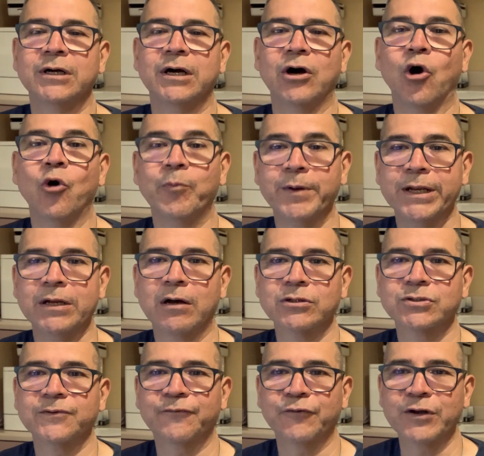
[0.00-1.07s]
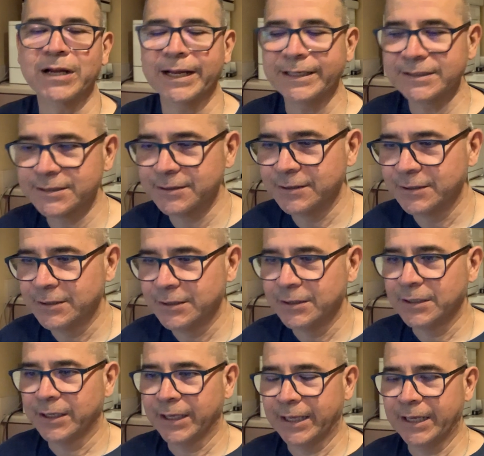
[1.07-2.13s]
opening also for nights.
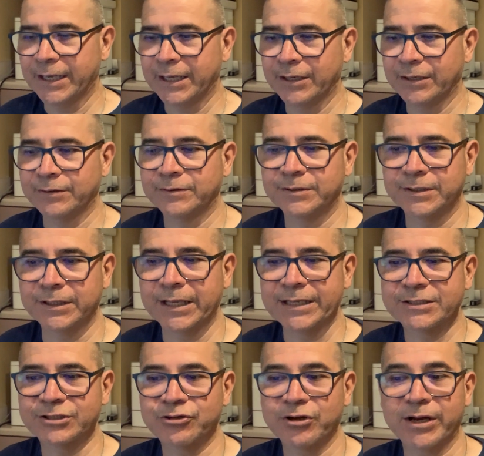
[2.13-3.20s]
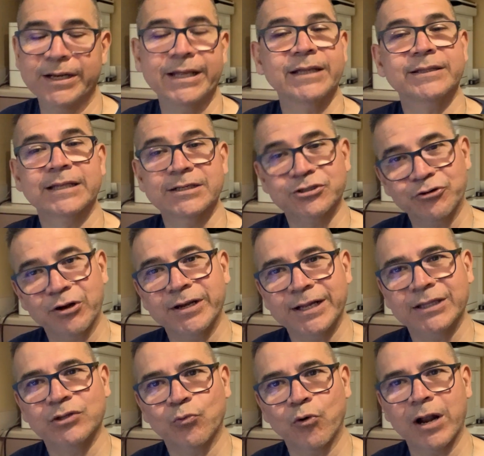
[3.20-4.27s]
And let's try to get
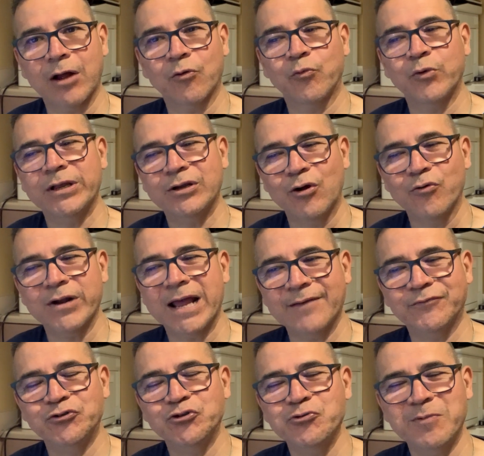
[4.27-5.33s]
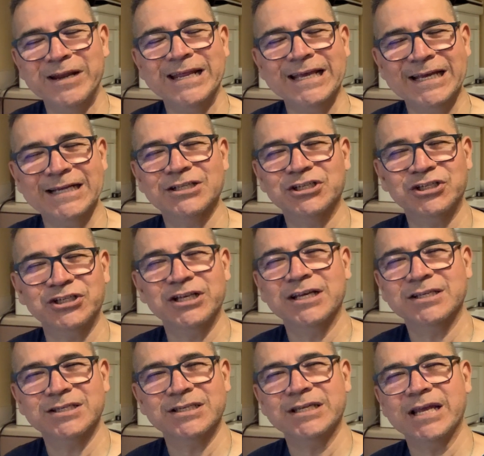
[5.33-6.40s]
the word out. We don't have too many hits
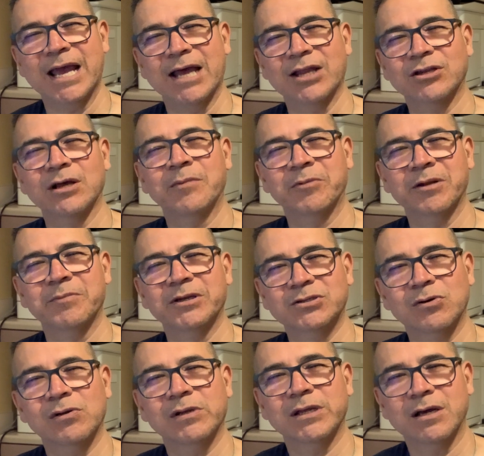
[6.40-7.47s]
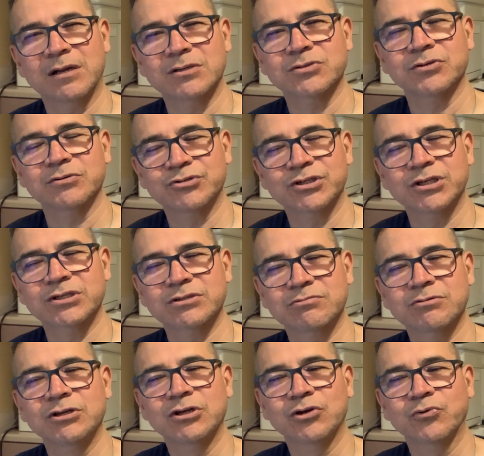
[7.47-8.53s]
just yet. I'm gonna be totally honest with you.
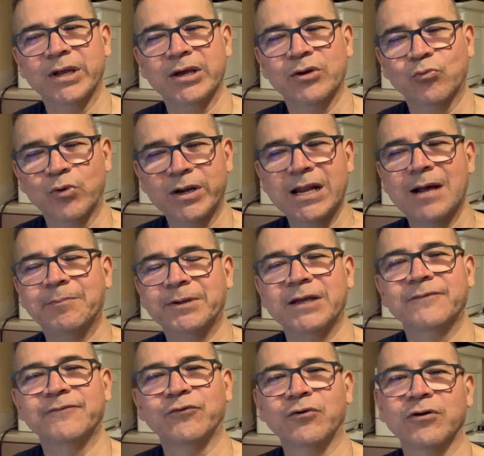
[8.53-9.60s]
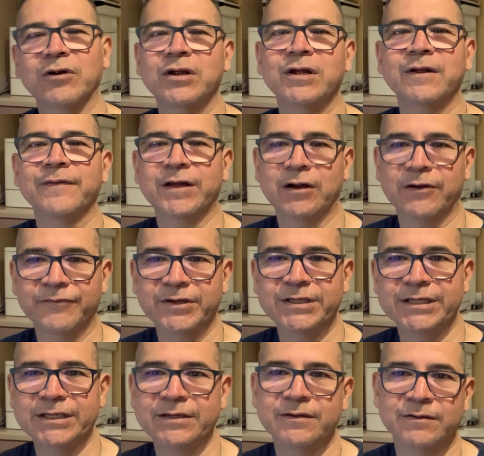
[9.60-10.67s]
We had 1 applicant for the
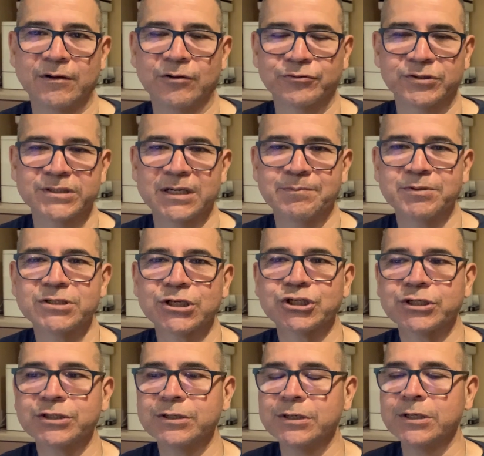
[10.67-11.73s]
RVT ultrasound position,